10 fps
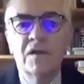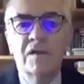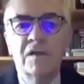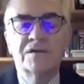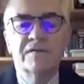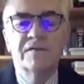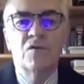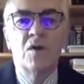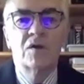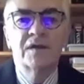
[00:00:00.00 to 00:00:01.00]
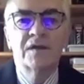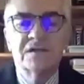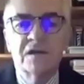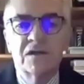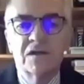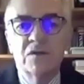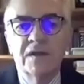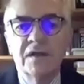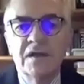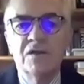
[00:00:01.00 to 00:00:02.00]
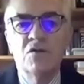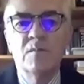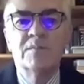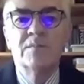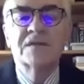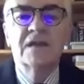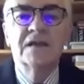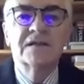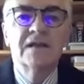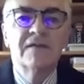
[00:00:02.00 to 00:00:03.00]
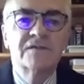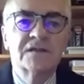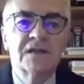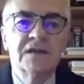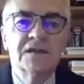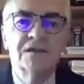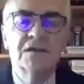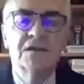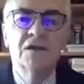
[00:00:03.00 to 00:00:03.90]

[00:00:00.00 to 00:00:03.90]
34 markets, including EU member states, the EFTA states,